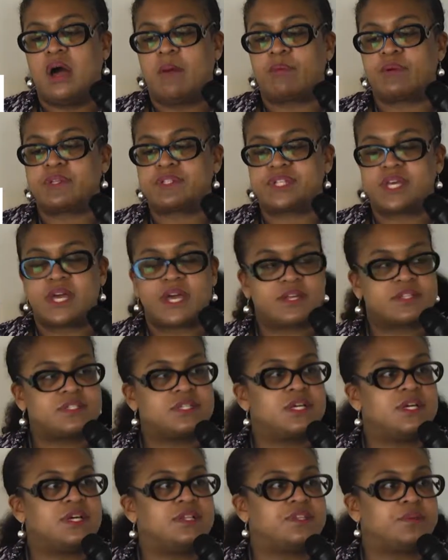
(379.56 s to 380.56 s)
protect
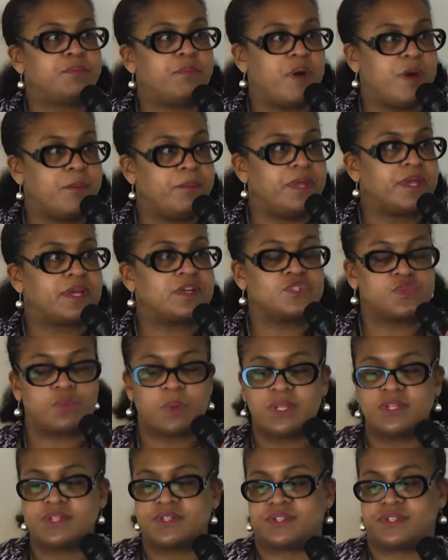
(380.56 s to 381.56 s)
the public as
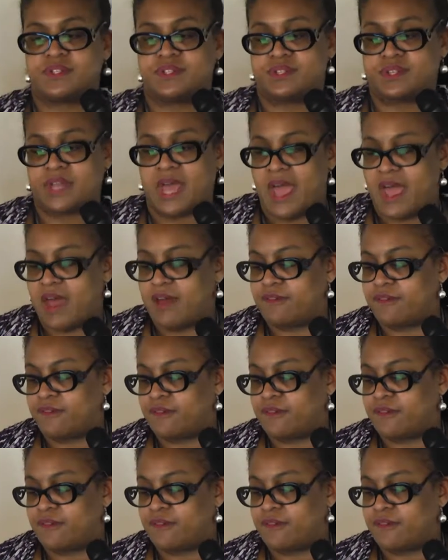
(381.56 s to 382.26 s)
well as the staff.